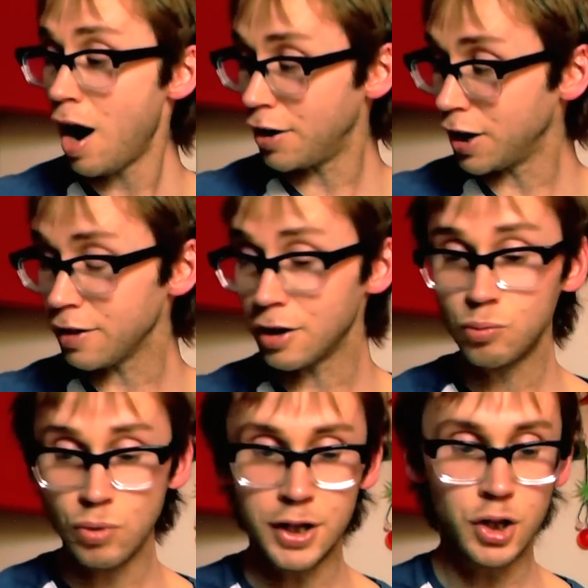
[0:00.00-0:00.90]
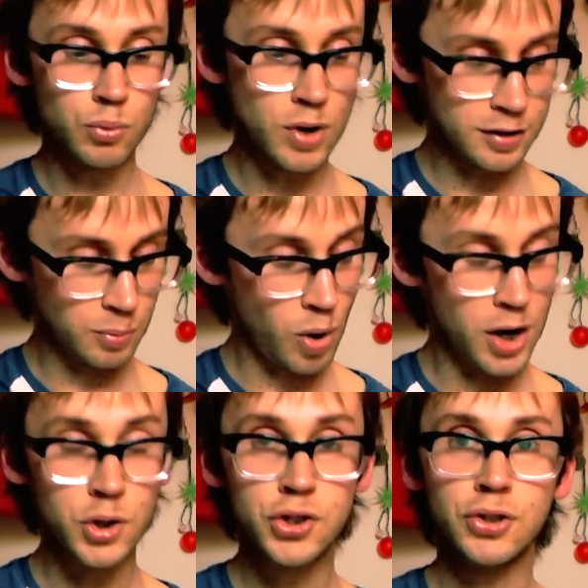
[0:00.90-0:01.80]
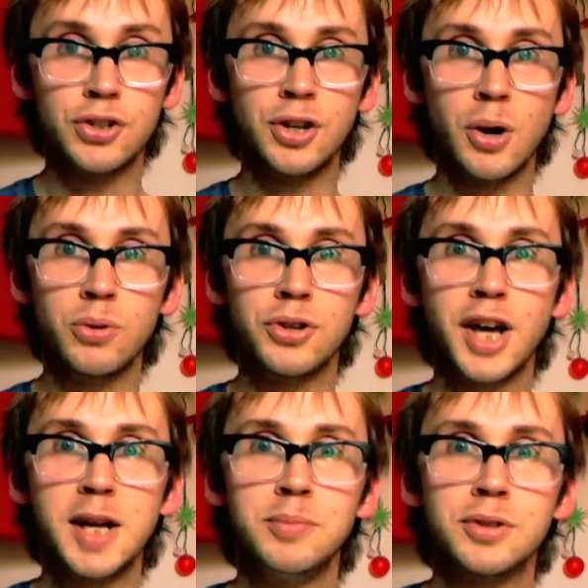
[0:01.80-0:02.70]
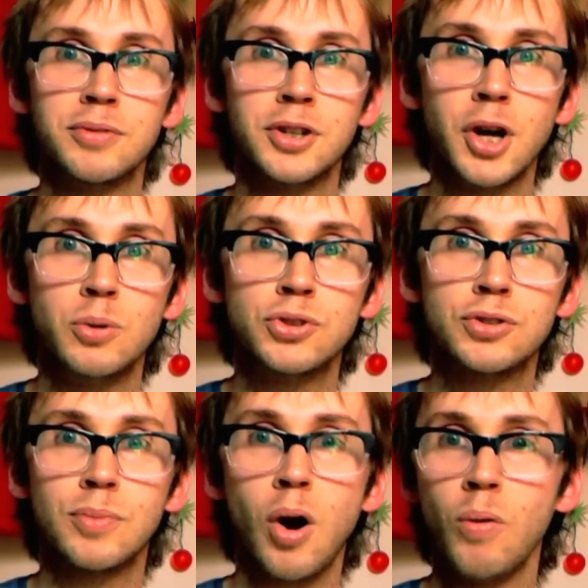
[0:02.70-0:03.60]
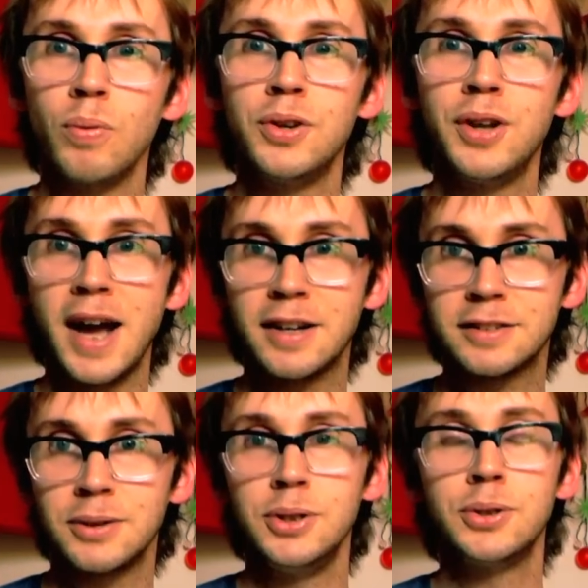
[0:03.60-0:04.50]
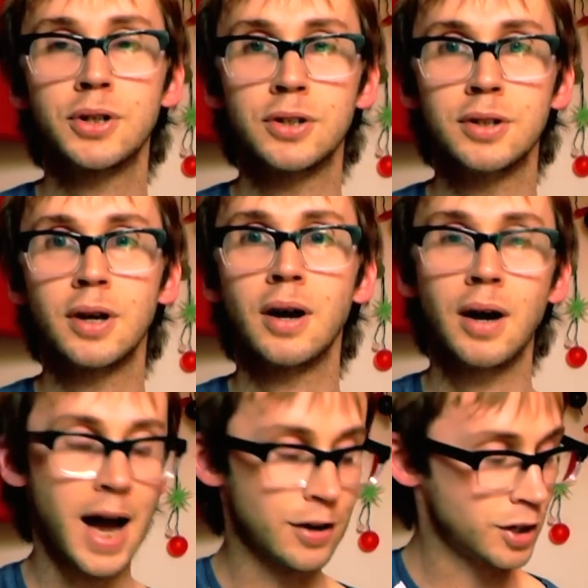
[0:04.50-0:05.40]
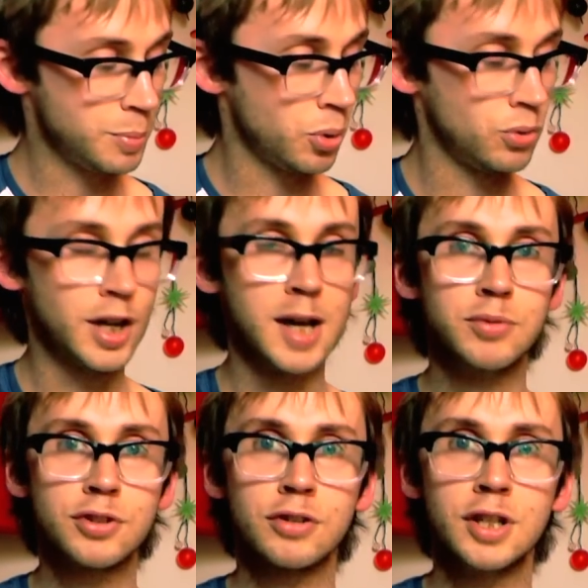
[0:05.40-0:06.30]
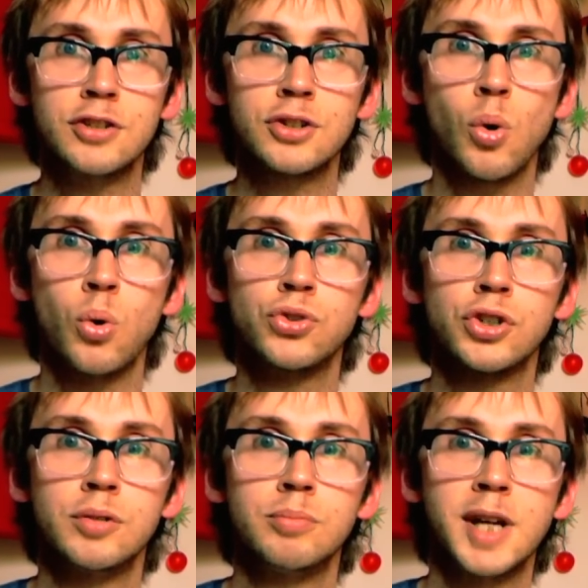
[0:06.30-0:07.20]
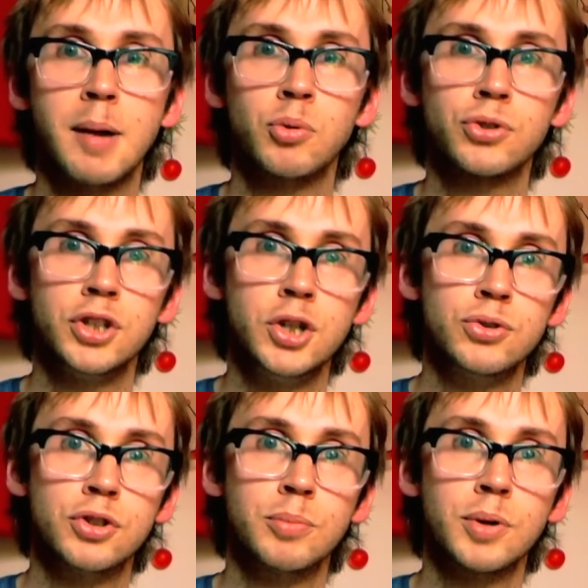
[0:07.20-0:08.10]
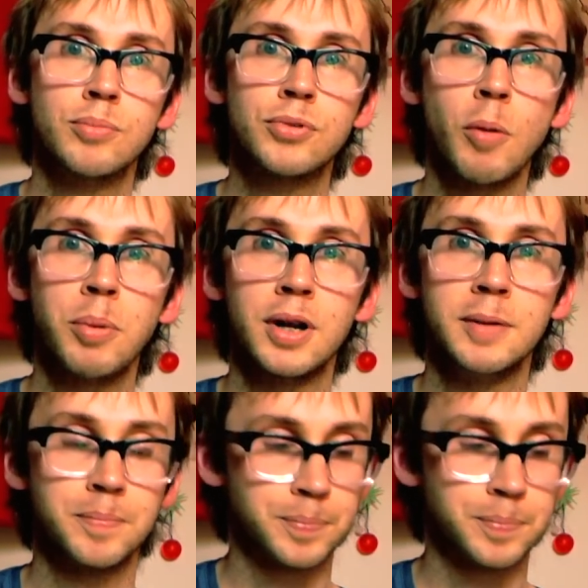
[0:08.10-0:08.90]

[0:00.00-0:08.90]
another really good reason why you should know the names of the notes on the neck, so you can actually put names to these chords and be able to use them properly.